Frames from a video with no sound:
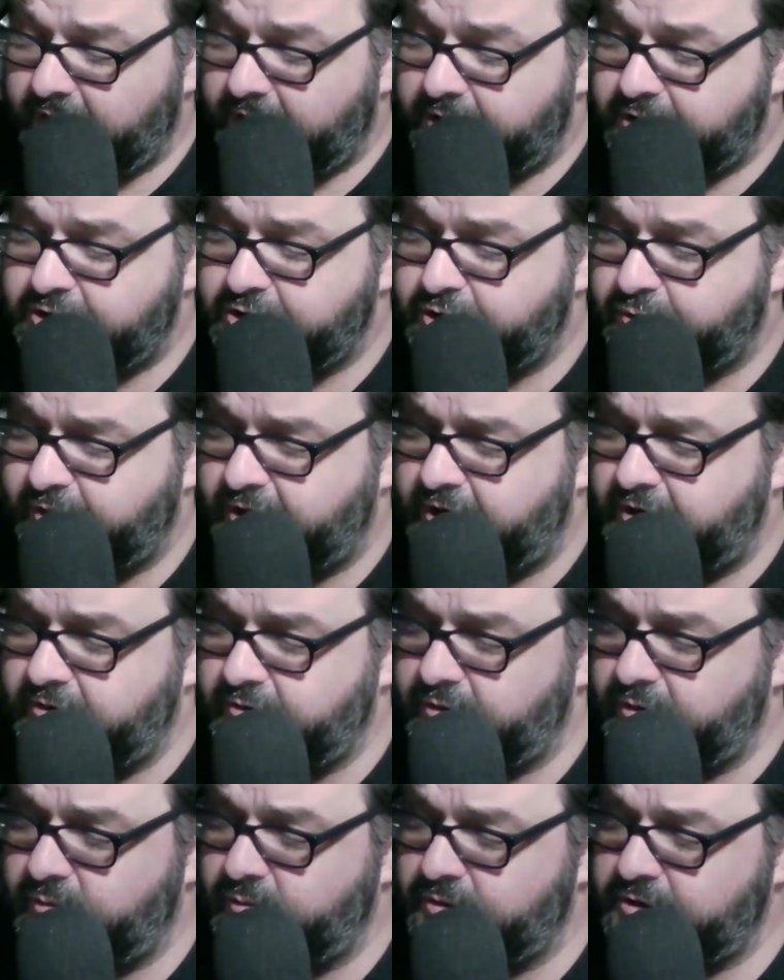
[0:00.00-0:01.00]
She'll be
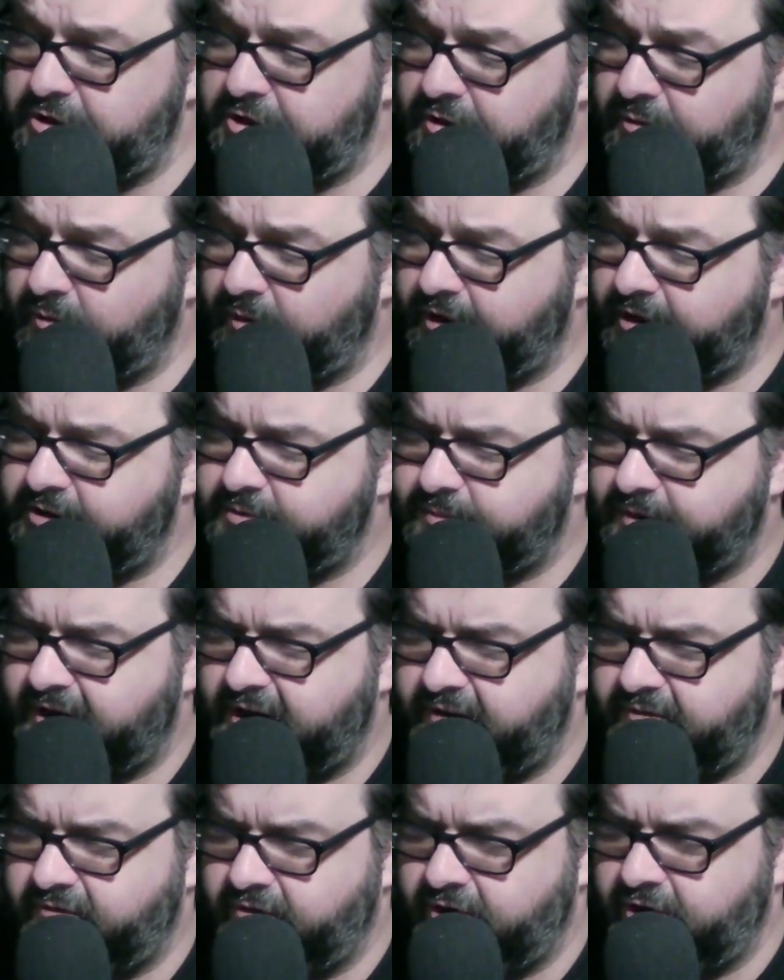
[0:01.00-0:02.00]
hungry when she wakes, but I
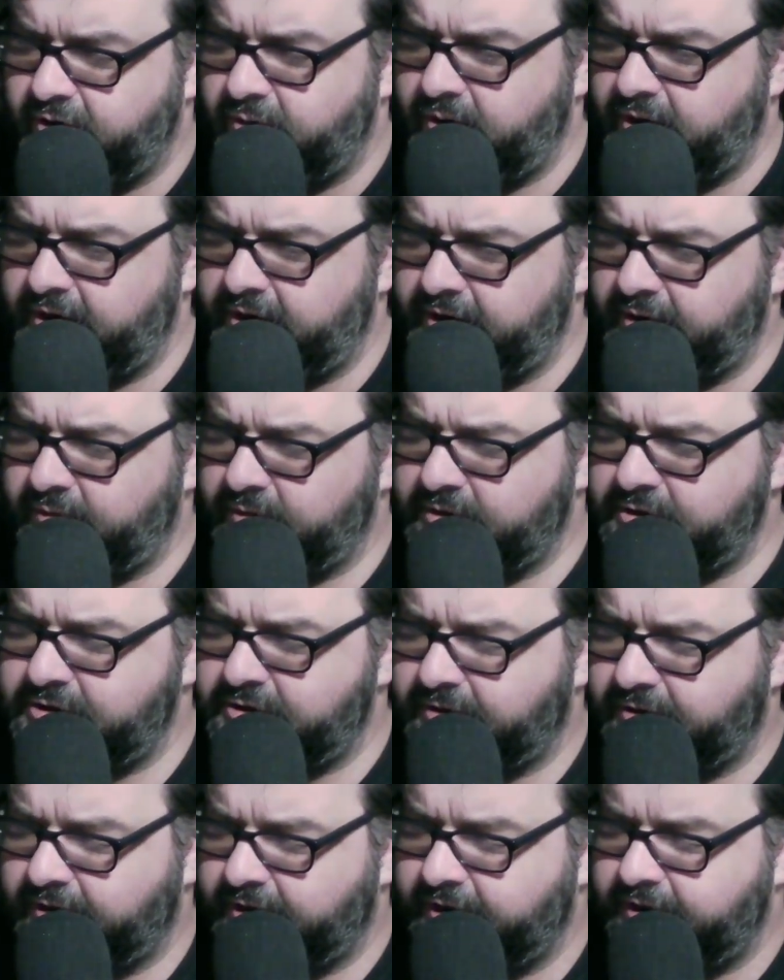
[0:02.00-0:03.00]
have no idea what
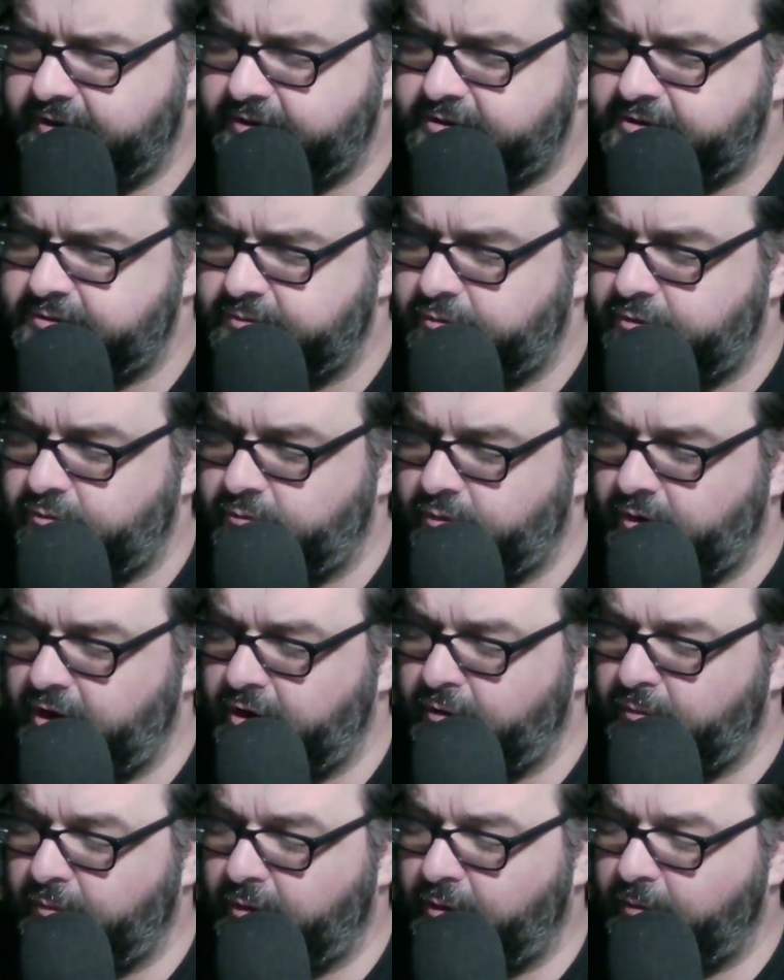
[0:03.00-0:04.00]
she'll eat, so in a
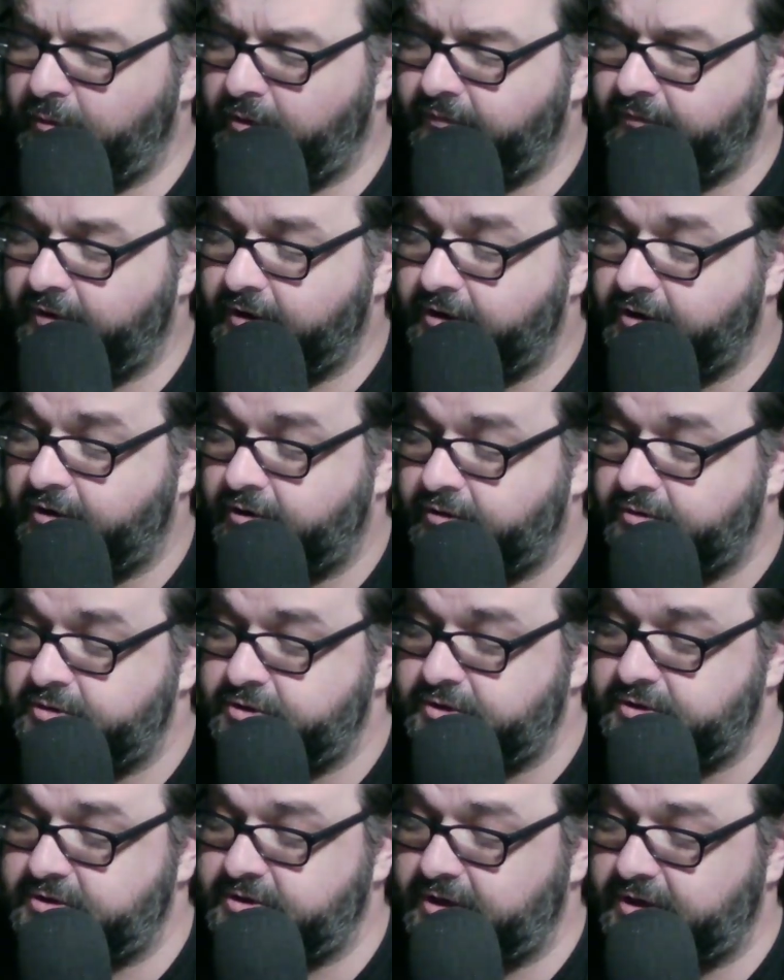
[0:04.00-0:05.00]
rare moment of
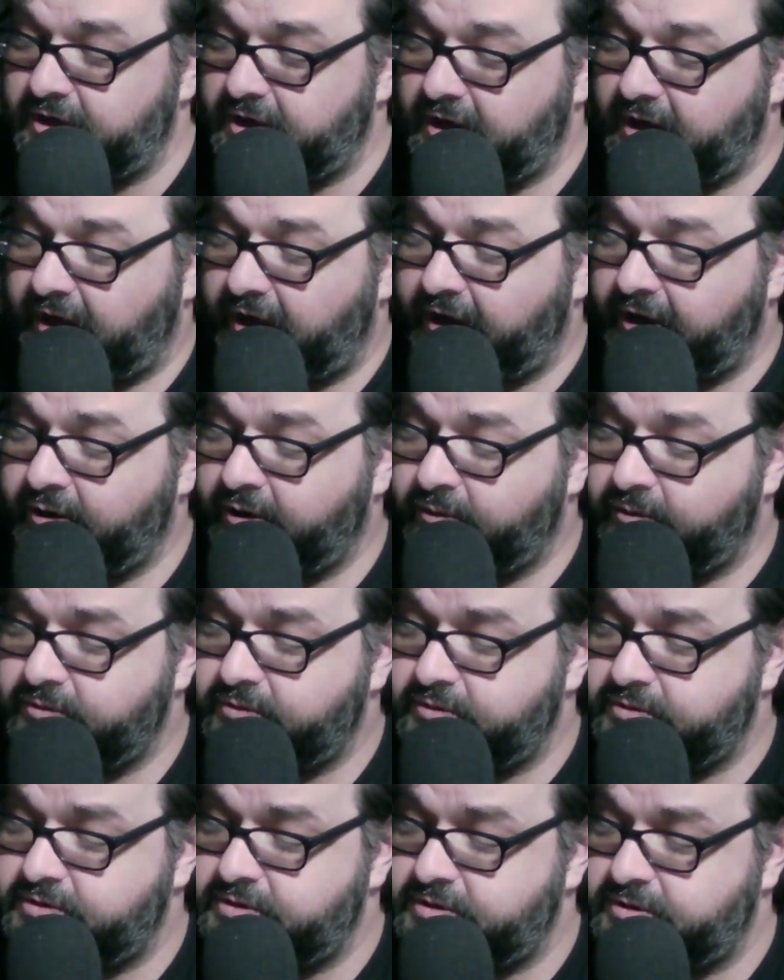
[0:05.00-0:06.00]
indulgence, I
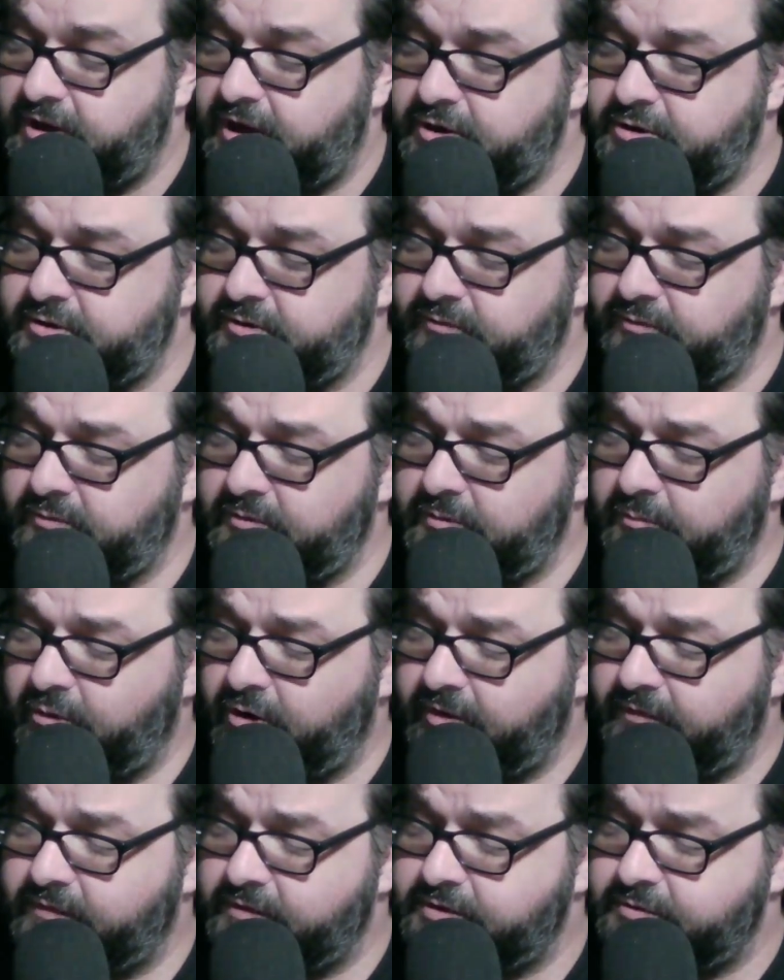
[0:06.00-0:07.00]
order a selection from the
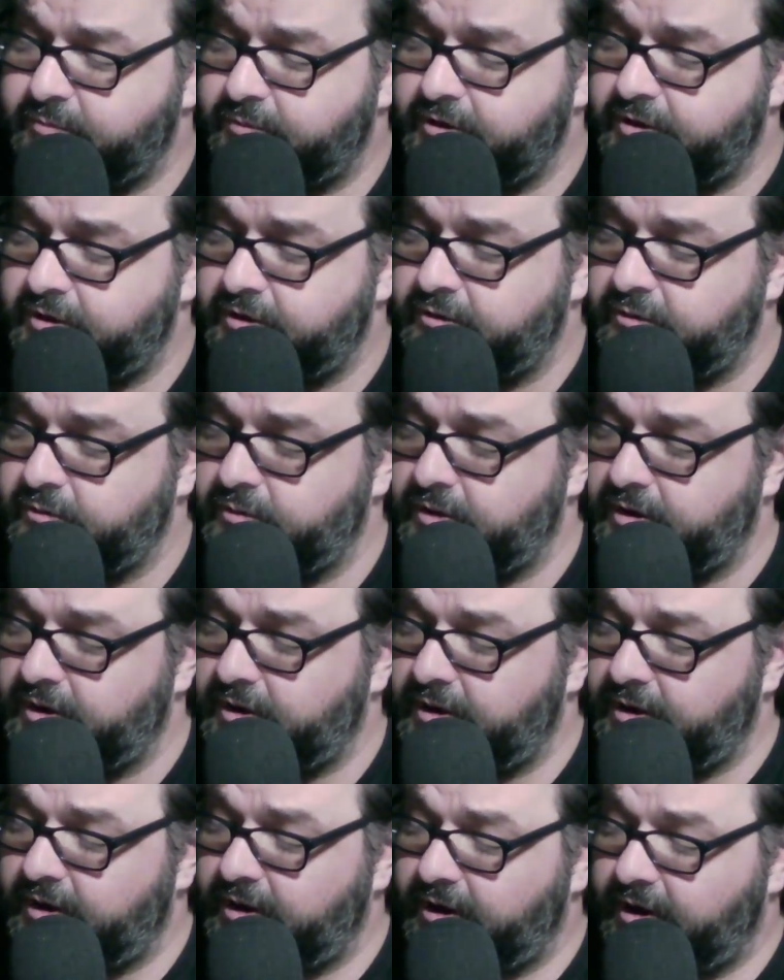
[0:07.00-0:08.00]
breakfast menu.
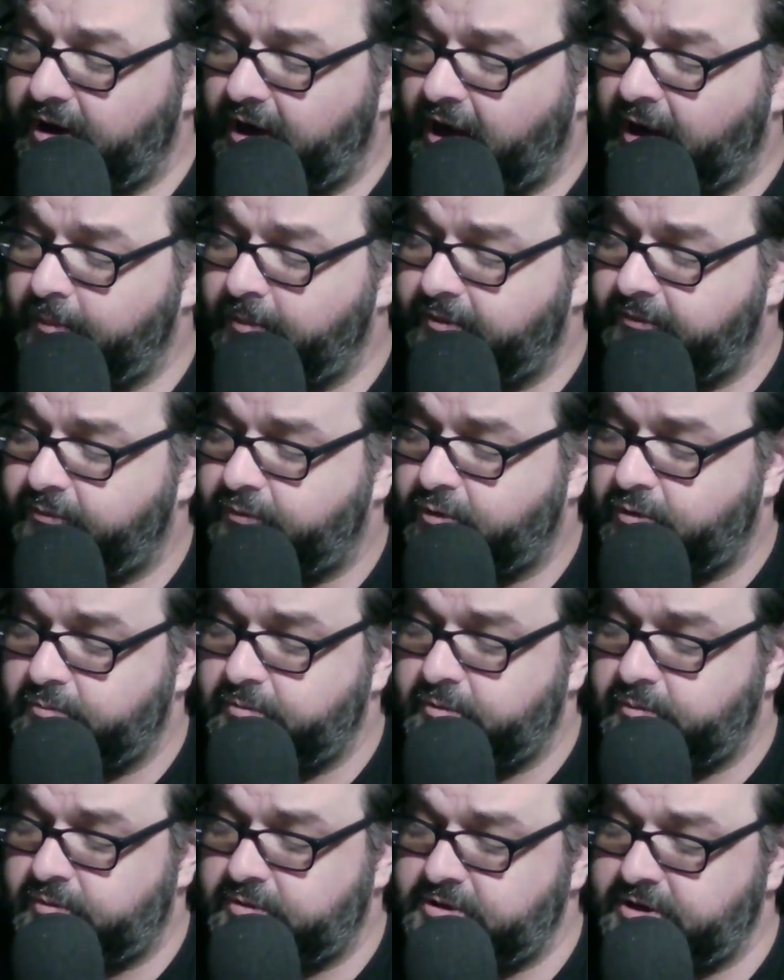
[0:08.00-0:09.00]
I'm
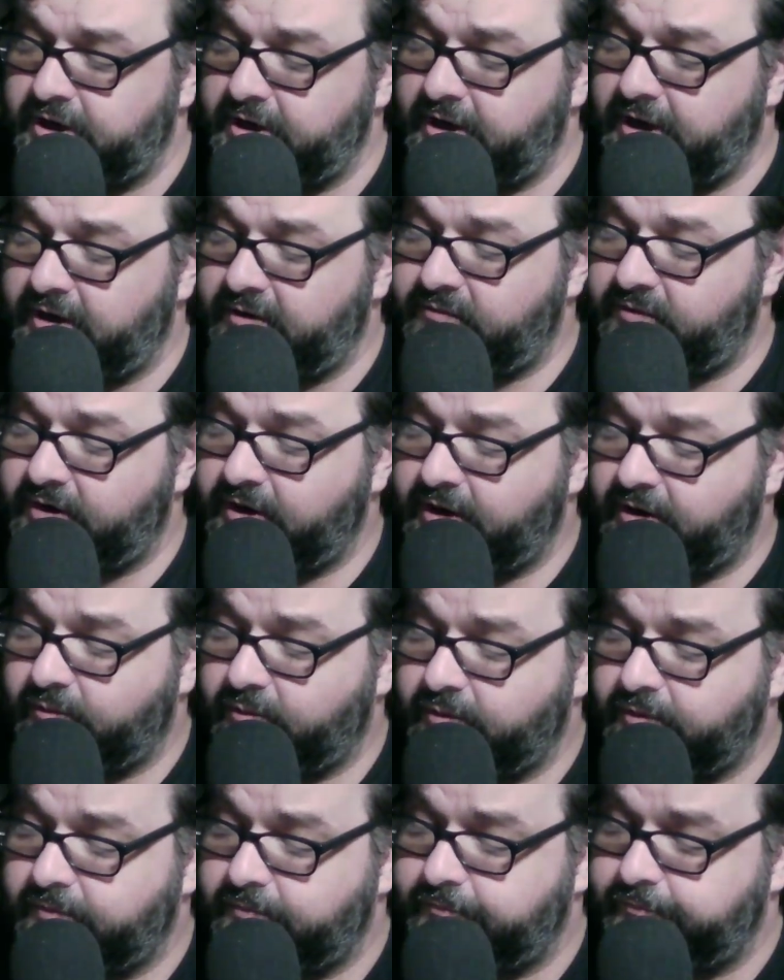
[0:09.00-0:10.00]
informed it will take half an
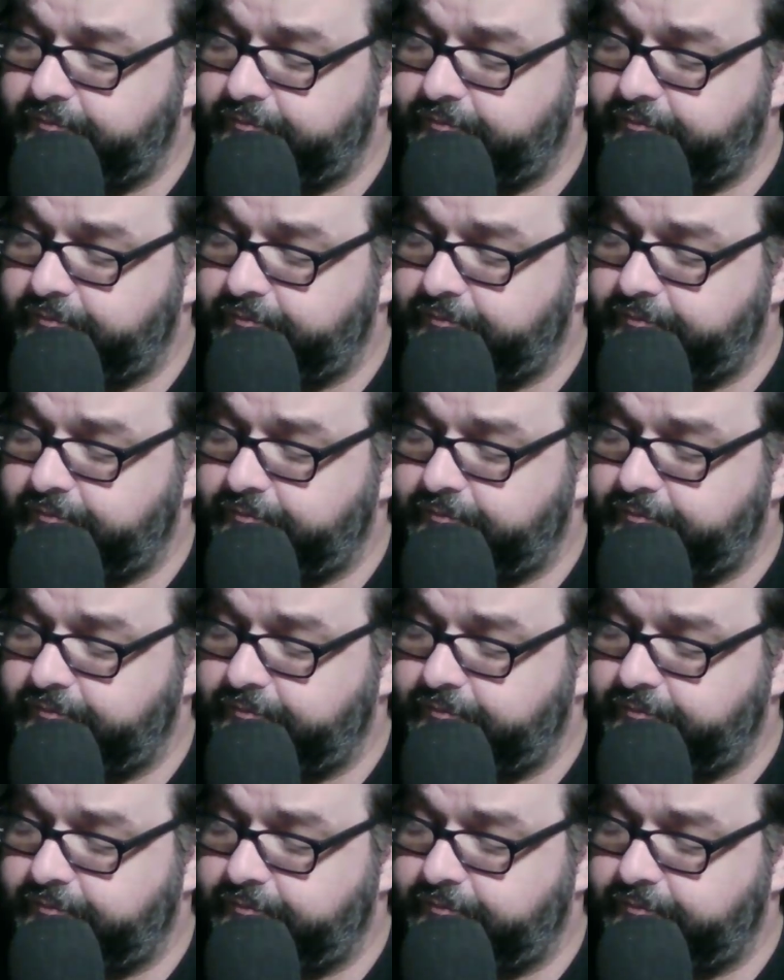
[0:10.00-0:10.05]
hour.